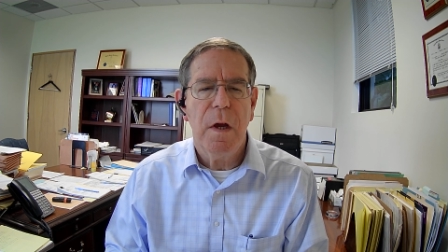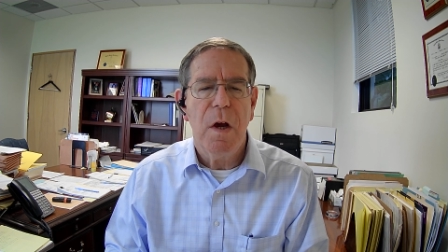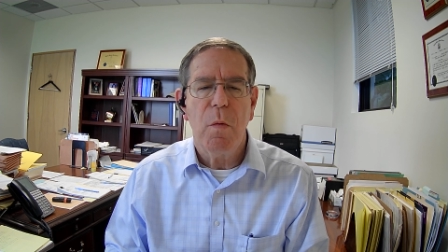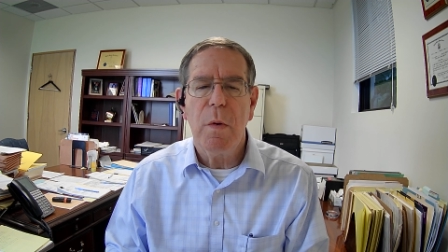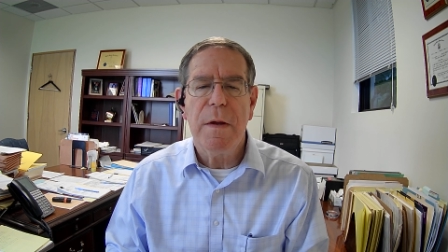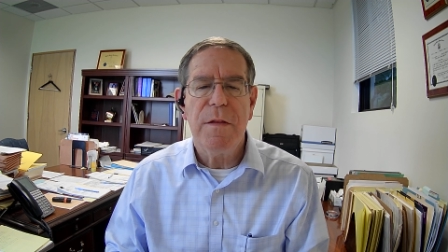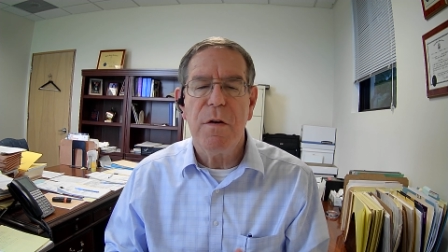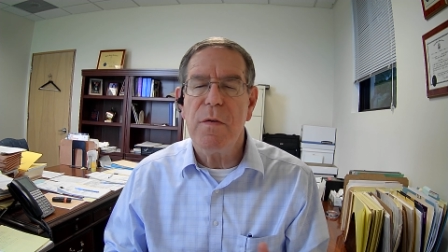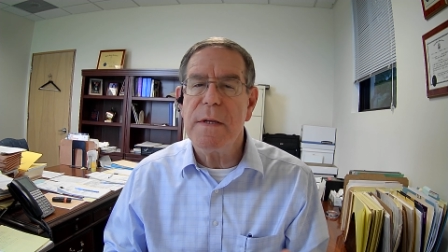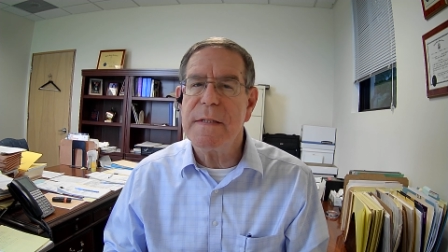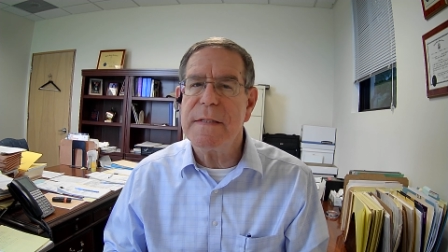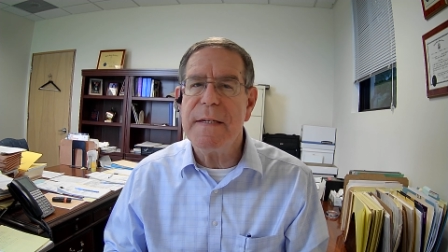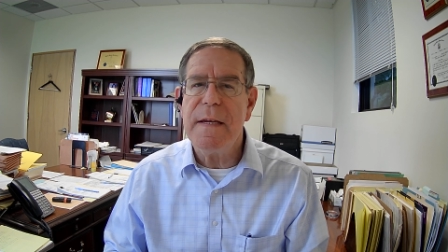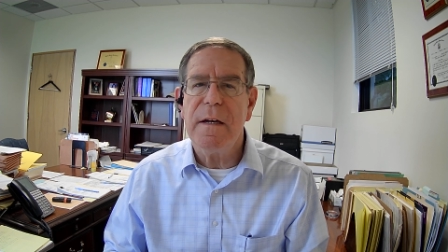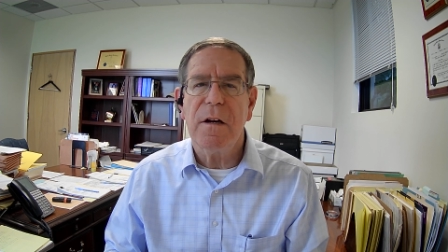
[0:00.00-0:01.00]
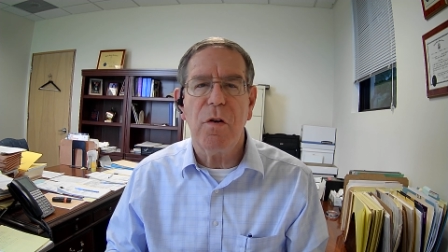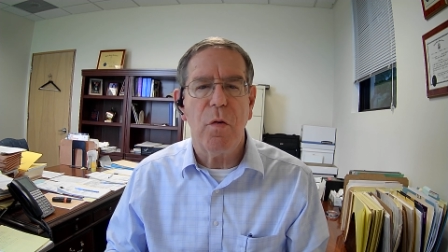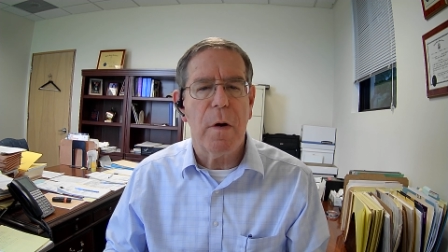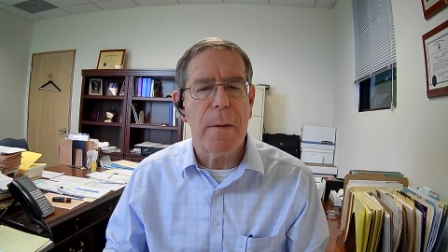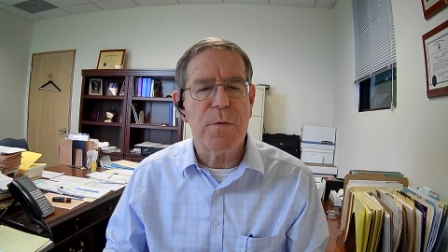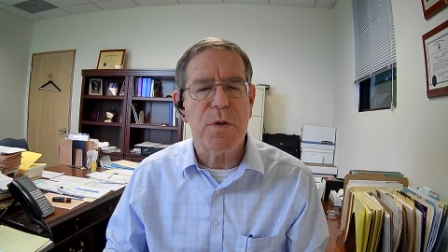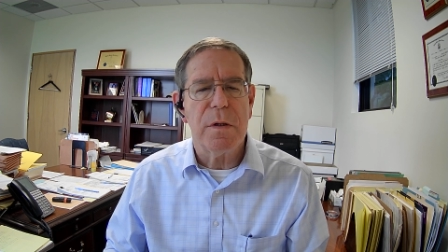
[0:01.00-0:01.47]
When there is sin and
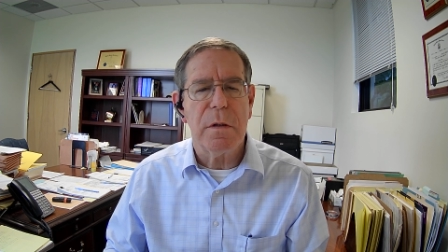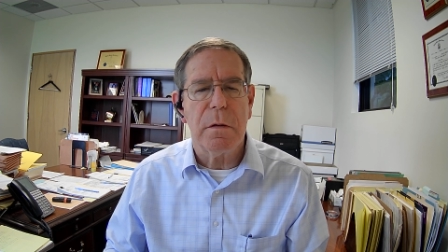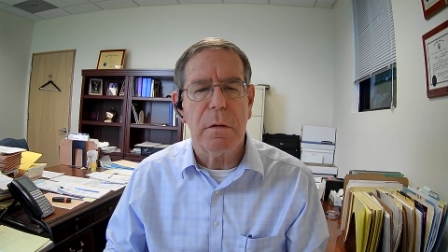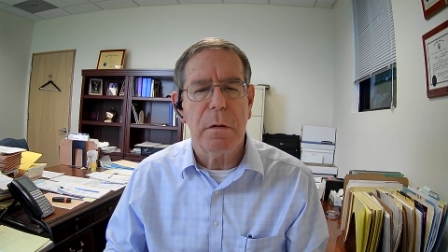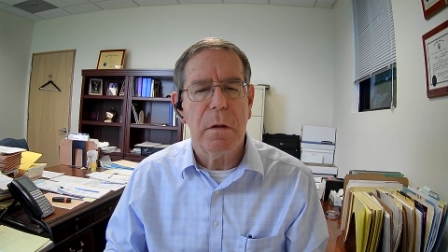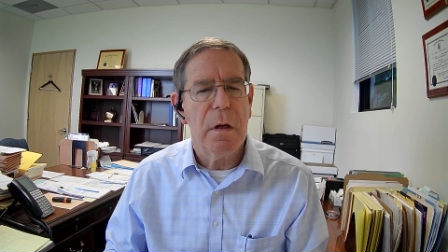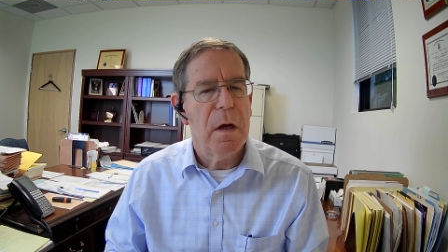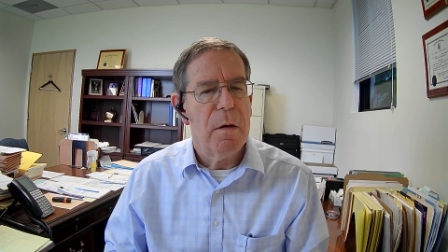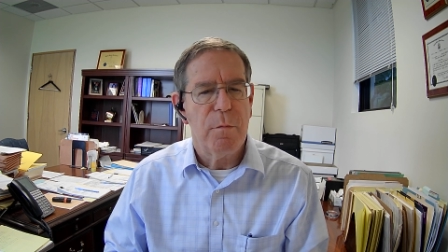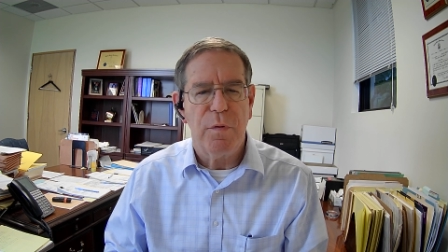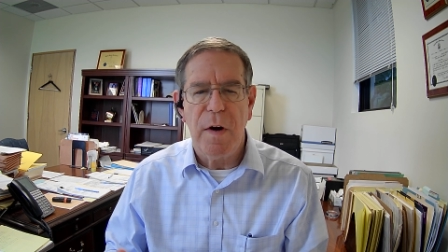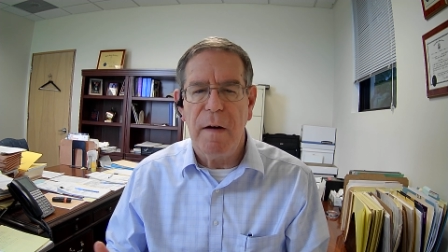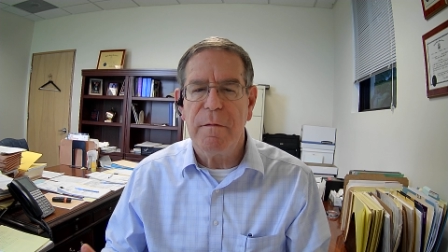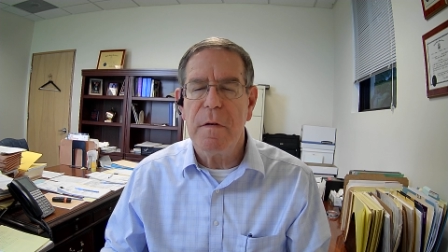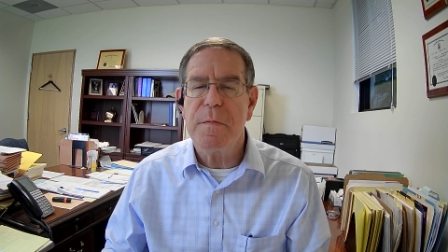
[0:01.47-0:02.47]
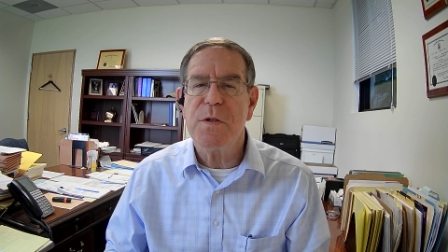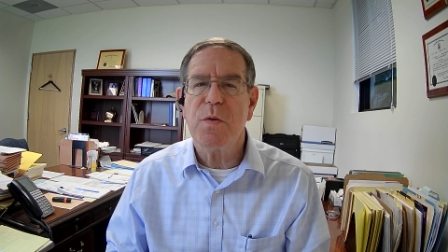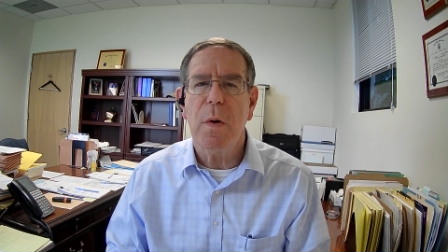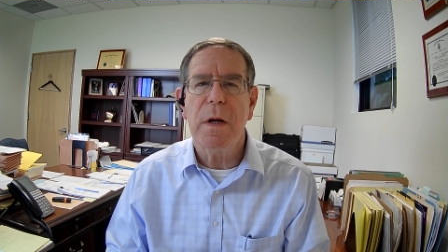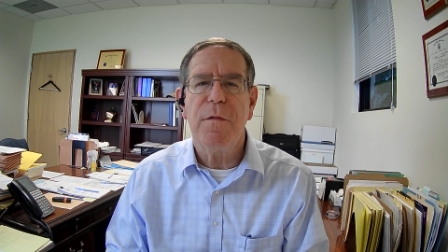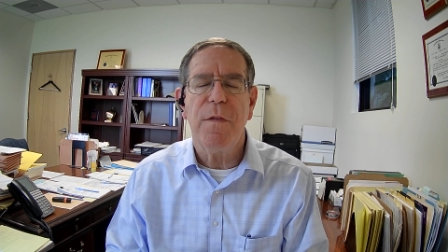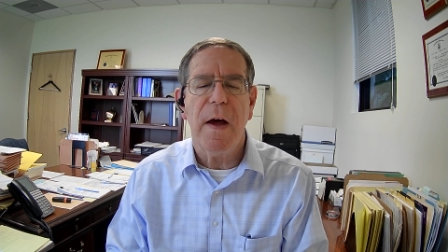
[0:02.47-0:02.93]
corruption, Proverbs
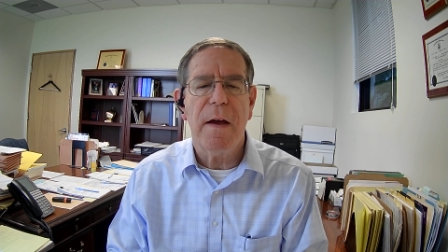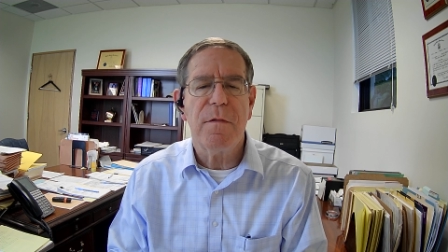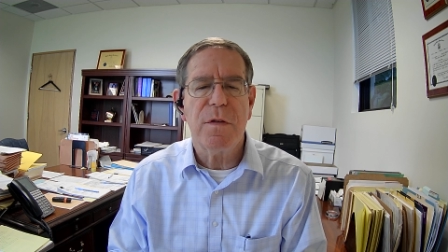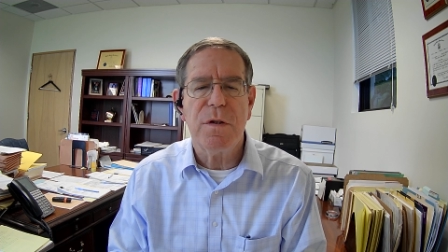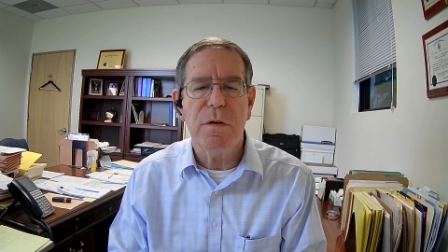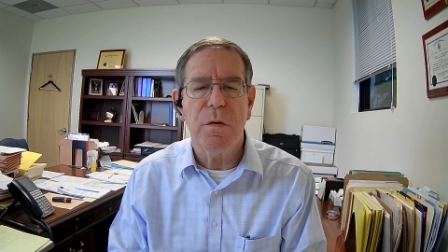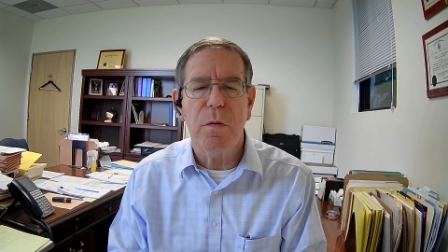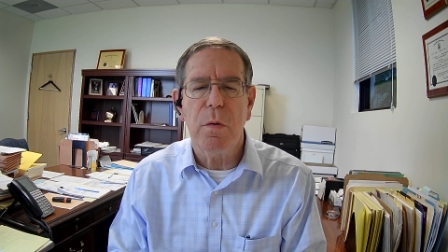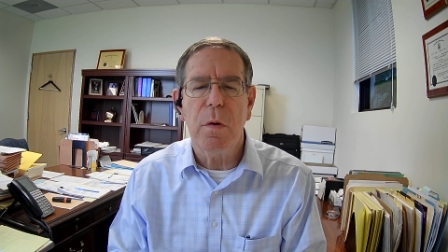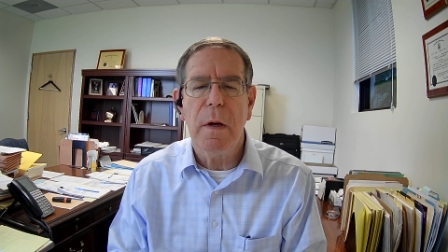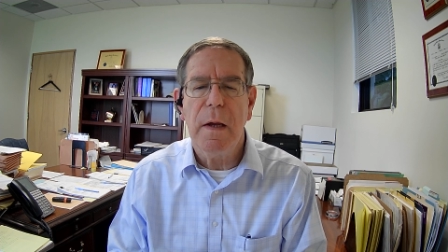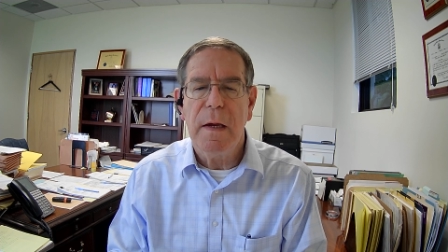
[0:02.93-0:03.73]
25 2